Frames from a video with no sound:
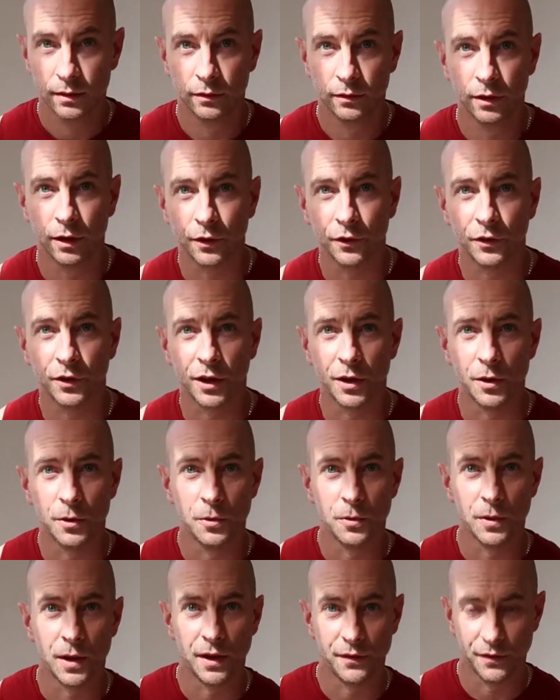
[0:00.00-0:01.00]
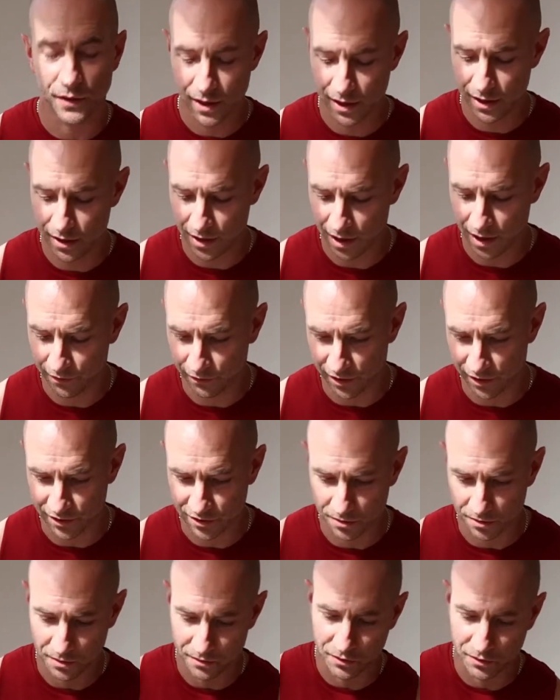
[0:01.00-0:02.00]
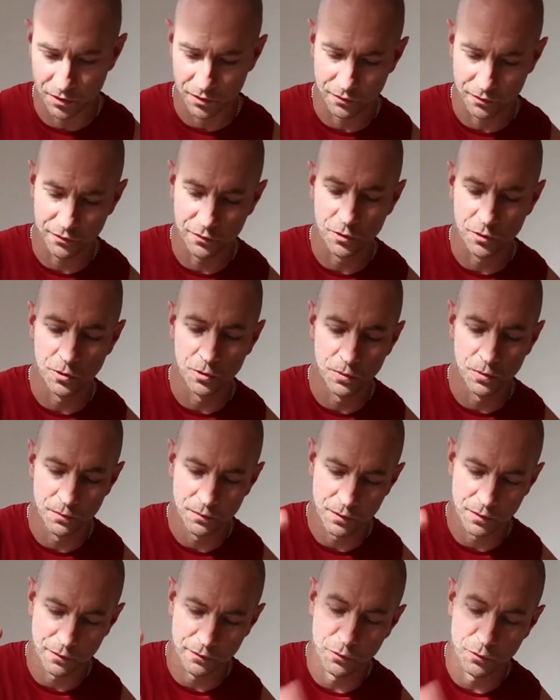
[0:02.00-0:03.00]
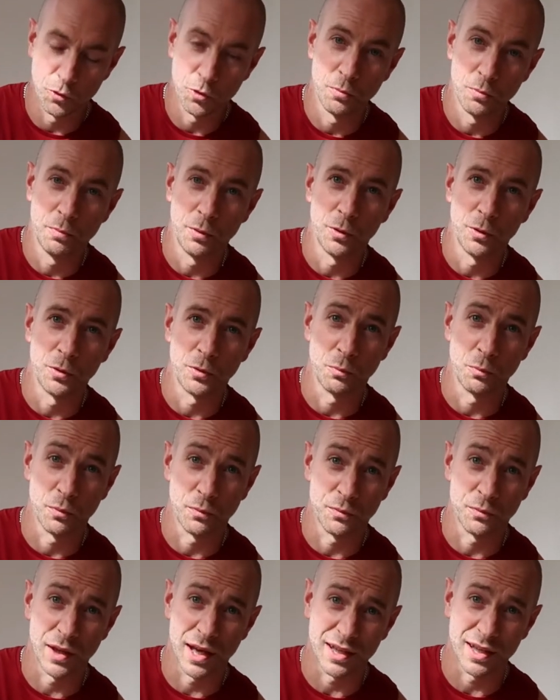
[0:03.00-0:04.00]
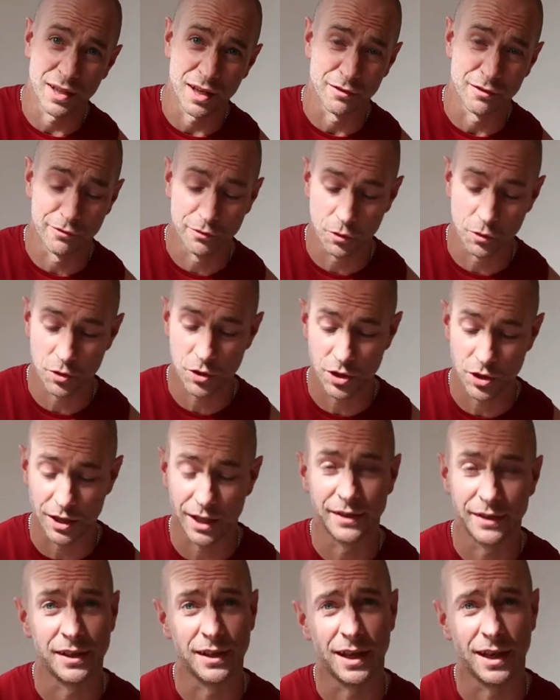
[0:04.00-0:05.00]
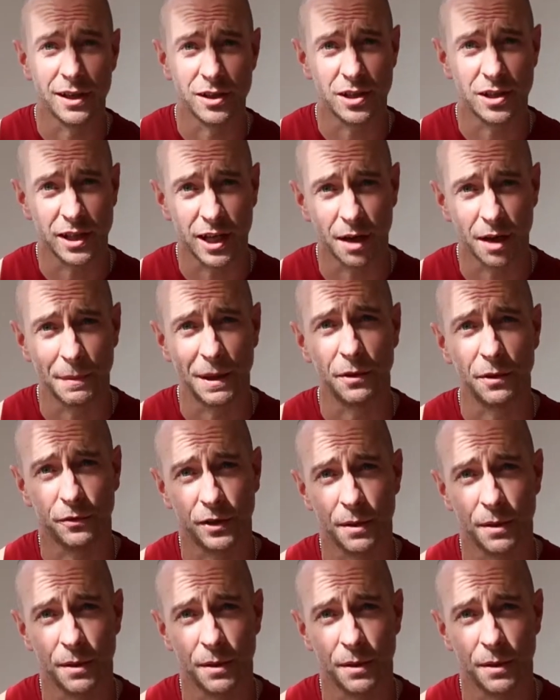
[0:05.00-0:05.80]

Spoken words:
Right, so and there you have it. So we've got four boiled eggs. Unfortunately, they didn't actually come out